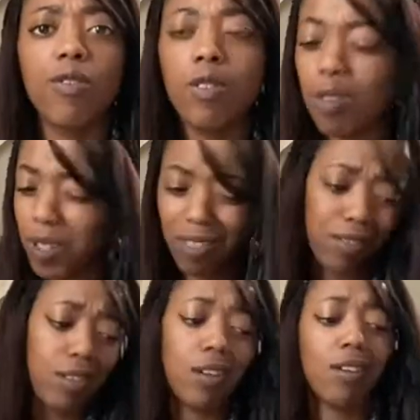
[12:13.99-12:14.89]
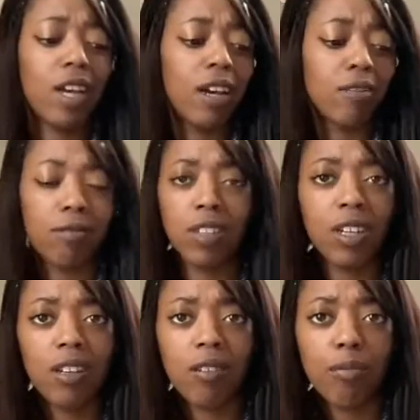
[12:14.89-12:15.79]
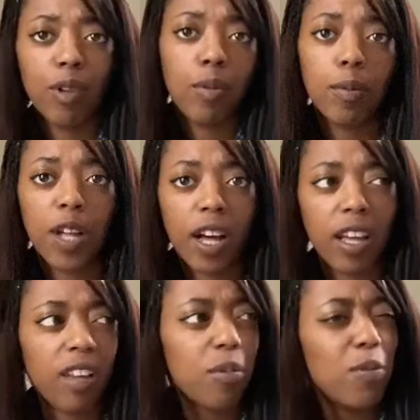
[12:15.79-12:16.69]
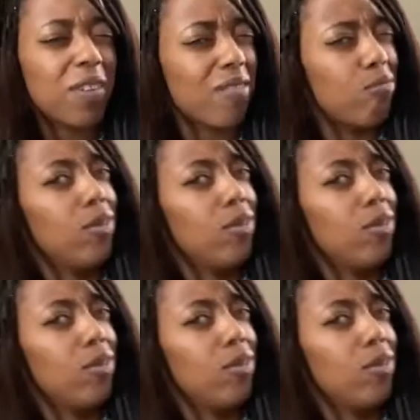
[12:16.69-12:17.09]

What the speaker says: You just be like, oh yeah, duh, blah, blah, blah. And people are like,